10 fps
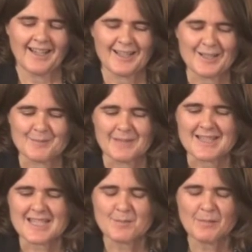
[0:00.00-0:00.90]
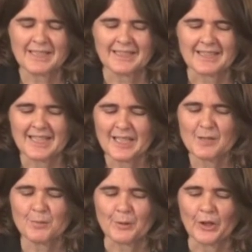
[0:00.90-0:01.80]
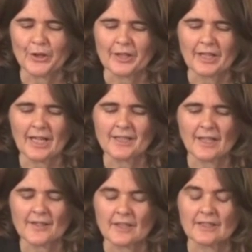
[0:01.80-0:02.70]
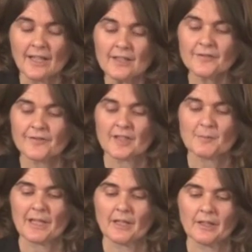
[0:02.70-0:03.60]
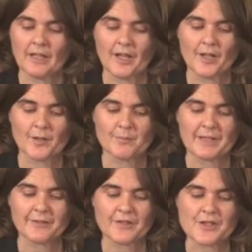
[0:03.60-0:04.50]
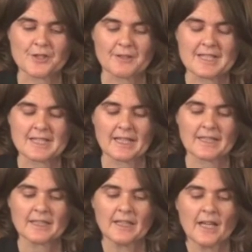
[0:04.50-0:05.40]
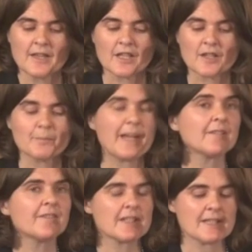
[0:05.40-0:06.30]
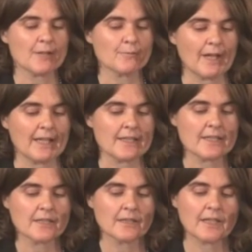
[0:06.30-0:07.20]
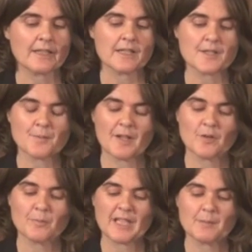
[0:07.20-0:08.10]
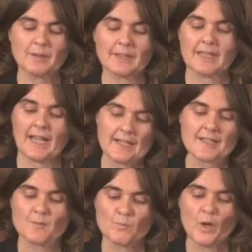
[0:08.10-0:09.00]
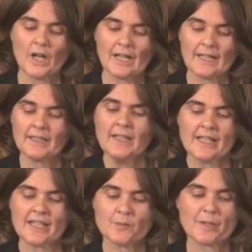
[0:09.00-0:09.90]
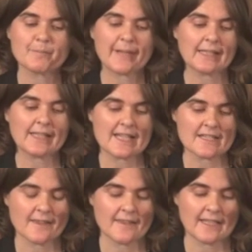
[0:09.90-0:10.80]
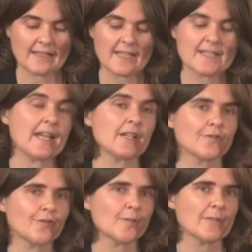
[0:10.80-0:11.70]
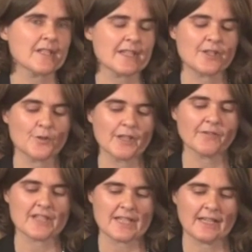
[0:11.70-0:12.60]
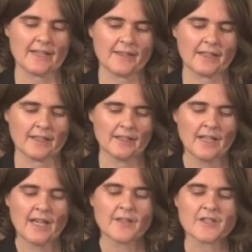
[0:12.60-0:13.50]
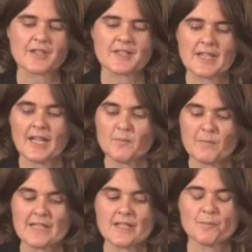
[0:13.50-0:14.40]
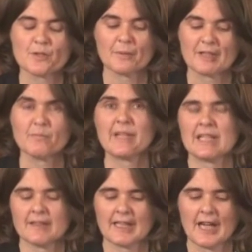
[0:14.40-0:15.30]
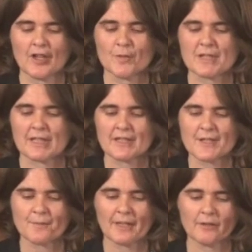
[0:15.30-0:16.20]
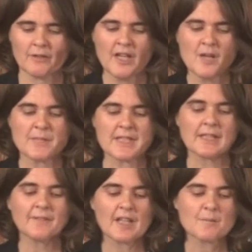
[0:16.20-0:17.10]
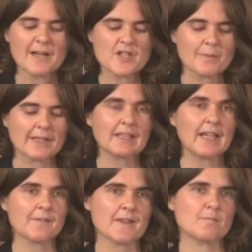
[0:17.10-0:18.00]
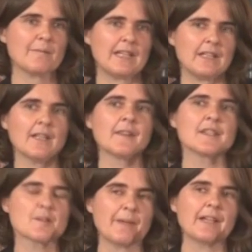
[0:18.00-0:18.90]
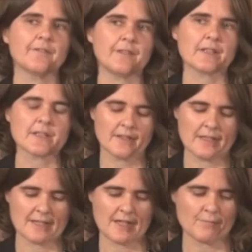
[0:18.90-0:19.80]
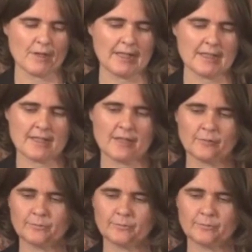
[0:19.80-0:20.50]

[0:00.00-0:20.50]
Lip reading: And similarly in Hebron, another younger female beneficiary said that the benefit is our right. In Israel, people get X and Y. Here we barely get a thing. They take it from us. They don't give us anything. There's just 10 meters between me and the Arabs in Israel, but they're living a much better life than me. This benefit is our right.